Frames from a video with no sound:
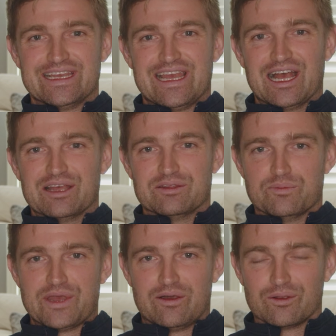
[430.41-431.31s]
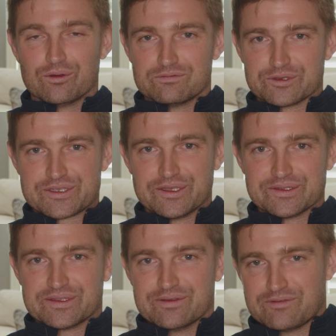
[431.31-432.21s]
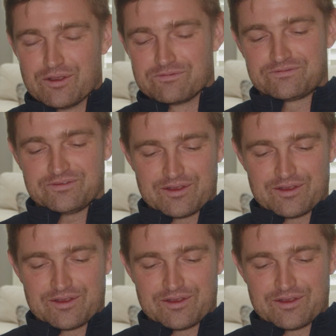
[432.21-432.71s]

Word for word: uh, the power law of return of, of,